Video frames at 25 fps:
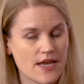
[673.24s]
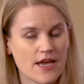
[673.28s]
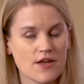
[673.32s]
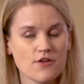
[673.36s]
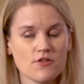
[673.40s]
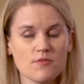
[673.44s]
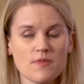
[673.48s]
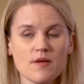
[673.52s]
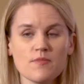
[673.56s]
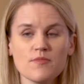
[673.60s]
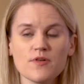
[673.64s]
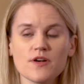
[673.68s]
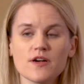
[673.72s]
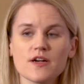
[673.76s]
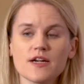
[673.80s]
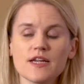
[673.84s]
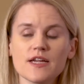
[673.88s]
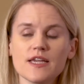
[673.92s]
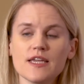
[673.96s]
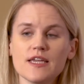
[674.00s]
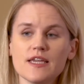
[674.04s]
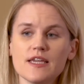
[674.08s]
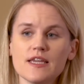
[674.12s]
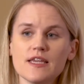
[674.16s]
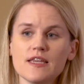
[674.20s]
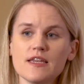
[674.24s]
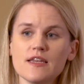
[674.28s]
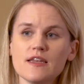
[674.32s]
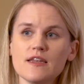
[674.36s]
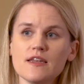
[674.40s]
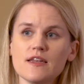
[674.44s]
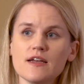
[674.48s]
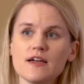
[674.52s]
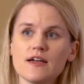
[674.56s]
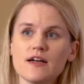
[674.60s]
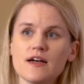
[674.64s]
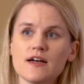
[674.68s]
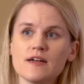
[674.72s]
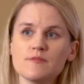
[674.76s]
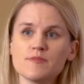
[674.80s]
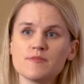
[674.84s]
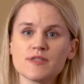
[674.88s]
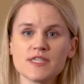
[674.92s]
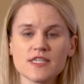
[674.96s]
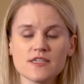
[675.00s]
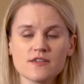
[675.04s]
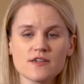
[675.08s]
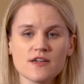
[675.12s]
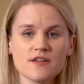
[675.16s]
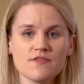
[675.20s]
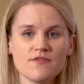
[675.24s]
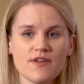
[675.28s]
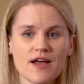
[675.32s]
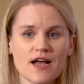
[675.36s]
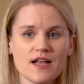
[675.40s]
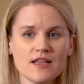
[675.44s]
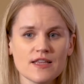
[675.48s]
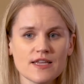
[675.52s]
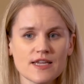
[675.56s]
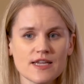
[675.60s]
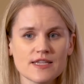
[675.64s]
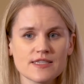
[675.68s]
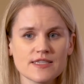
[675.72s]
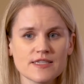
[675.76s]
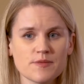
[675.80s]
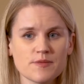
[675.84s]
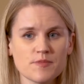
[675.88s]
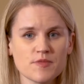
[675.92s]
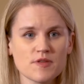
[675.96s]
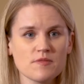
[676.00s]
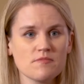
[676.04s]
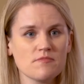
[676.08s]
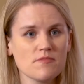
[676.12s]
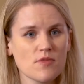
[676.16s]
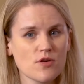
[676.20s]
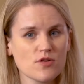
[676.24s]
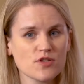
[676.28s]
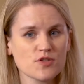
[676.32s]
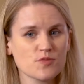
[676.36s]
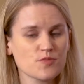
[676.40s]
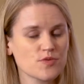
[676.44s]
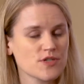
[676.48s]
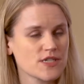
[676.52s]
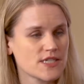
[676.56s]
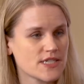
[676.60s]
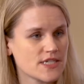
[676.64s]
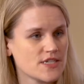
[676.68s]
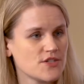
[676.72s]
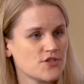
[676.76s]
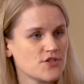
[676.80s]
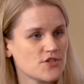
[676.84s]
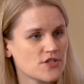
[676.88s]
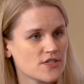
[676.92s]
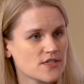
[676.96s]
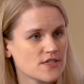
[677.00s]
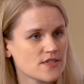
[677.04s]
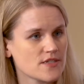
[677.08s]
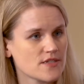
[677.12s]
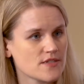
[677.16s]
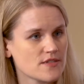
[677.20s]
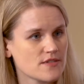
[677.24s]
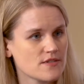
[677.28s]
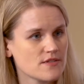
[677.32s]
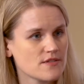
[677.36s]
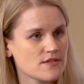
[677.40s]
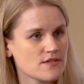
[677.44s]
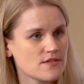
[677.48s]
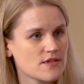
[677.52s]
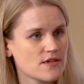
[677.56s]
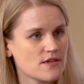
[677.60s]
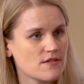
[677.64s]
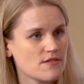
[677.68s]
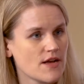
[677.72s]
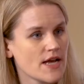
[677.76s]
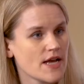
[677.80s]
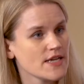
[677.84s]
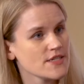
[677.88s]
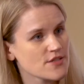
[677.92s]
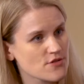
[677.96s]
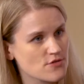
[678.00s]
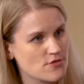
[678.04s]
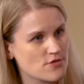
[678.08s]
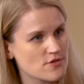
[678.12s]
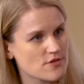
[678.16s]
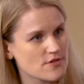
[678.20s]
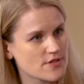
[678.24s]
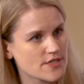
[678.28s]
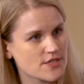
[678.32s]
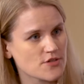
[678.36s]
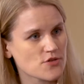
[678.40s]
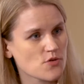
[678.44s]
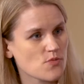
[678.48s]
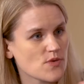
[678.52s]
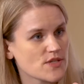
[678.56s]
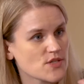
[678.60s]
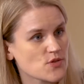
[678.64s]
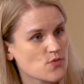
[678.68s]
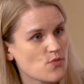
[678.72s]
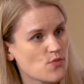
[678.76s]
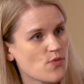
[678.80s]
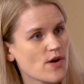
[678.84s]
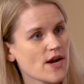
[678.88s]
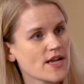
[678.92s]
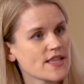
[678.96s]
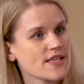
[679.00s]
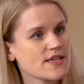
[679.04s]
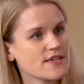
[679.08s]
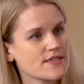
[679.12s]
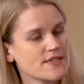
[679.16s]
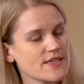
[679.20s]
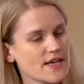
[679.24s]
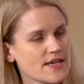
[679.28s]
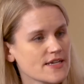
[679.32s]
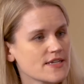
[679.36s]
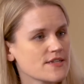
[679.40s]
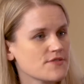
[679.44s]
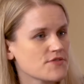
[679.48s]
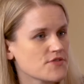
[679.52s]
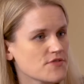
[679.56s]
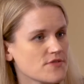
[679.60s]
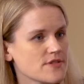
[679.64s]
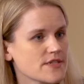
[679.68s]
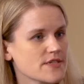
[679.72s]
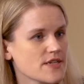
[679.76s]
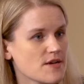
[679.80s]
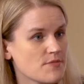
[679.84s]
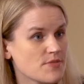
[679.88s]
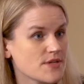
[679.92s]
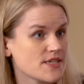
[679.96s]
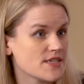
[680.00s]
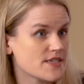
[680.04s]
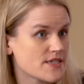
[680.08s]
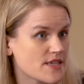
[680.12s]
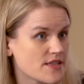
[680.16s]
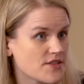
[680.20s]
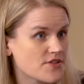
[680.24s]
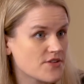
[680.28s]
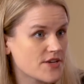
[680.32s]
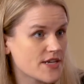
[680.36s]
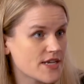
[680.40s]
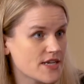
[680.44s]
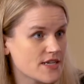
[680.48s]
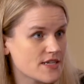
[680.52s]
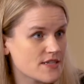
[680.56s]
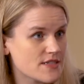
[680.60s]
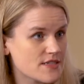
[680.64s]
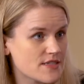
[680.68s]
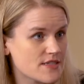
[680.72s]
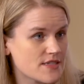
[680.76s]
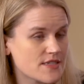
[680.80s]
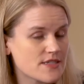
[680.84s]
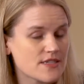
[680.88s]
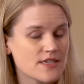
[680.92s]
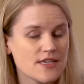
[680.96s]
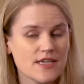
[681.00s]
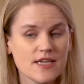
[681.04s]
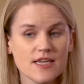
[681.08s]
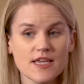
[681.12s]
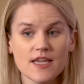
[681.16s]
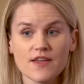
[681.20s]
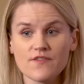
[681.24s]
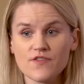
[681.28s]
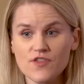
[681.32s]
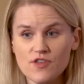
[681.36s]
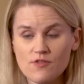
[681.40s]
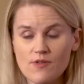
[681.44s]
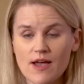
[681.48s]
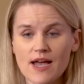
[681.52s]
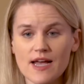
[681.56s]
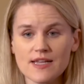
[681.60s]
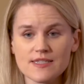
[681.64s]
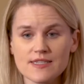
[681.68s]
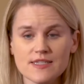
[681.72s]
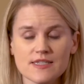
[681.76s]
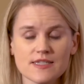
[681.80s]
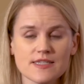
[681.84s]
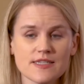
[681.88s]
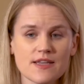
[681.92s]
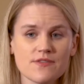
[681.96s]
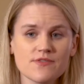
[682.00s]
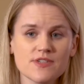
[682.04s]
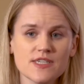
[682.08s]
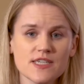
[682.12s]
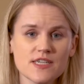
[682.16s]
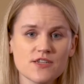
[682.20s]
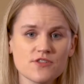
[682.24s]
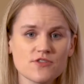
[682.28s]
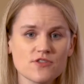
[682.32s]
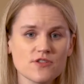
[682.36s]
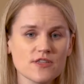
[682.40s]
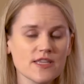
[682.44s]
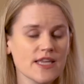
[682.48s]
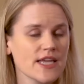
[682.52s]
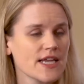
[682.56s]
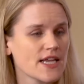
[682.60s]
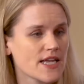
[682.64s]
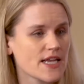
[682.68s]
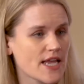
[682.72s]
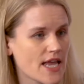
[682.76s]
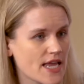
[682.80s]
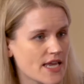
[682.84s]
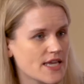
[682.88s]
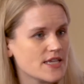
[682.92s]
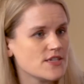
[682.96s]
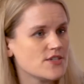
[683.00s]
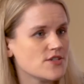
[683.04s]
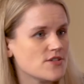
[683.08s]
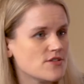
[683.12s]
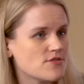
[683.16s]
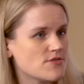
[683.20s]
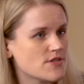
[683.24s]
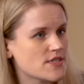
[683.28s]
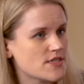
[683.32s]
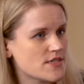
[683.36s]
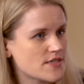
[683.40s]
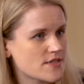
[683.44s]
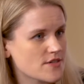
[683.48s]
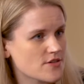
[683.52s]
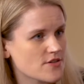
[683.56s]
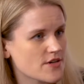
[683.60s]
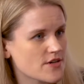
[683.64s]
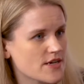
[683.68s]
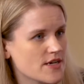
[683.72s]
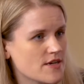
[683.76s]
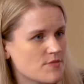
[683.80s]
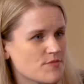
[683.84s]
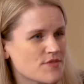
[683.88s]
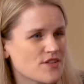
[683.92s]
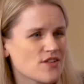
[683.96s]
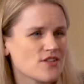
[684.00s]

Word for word: And remember, in um, Silicon Valley, at some of the most prestigious high schools. These are ones where the executives for these companies send their kids. If you ask a 17 year old, like, hey, do you use Instagram?